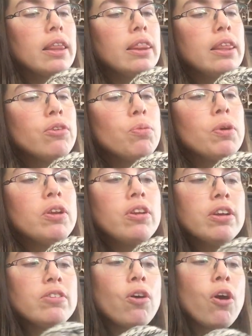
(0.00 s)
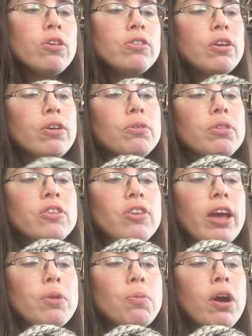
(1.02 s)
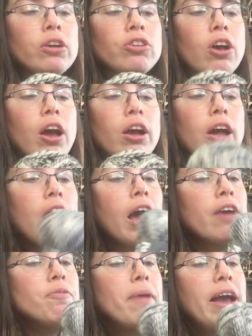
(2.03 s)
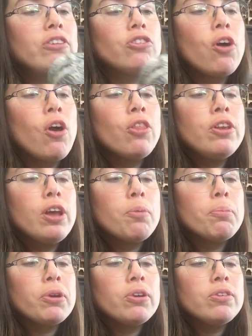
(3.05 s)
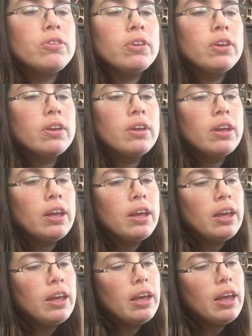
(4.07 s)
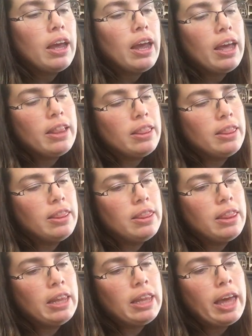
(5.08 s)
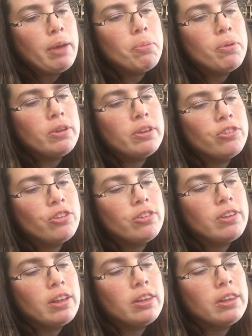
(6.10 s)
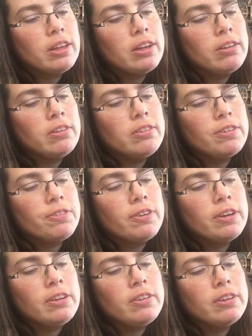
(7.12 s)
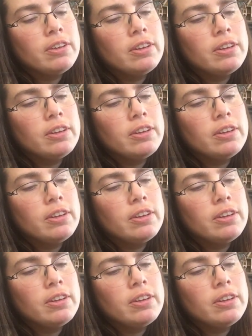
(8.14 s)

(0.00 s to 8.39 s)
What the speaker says: this one is also the sidewalk chalk. I've matched all the numbers, and the label is just a little different.